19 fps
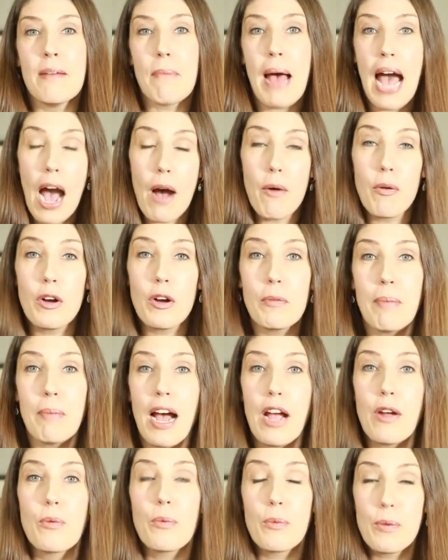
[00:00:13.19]
powered
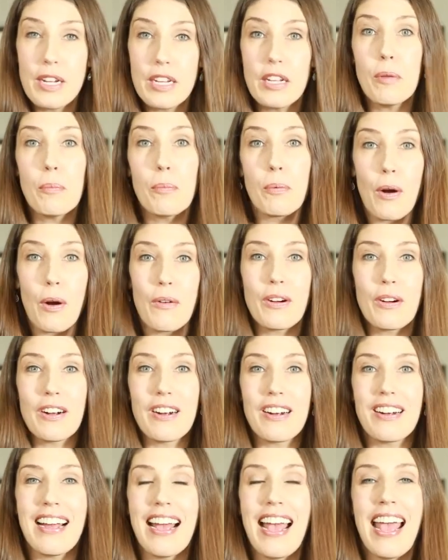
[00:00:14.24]
by Real
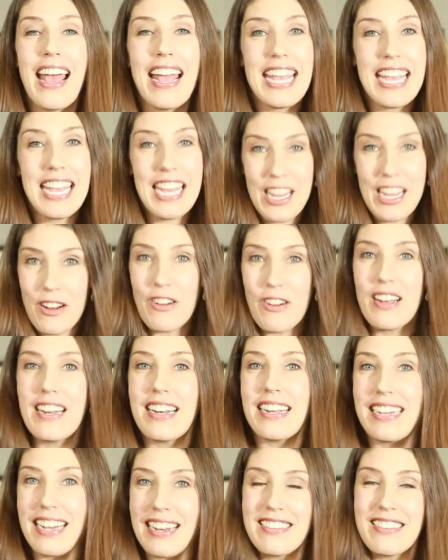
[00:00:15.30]
Broker here in
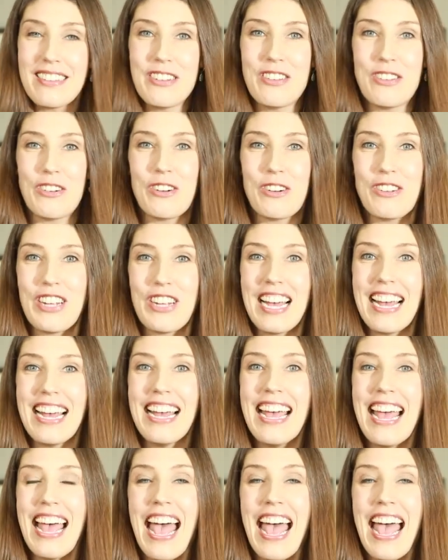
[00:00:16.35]
Augusta, Georgia.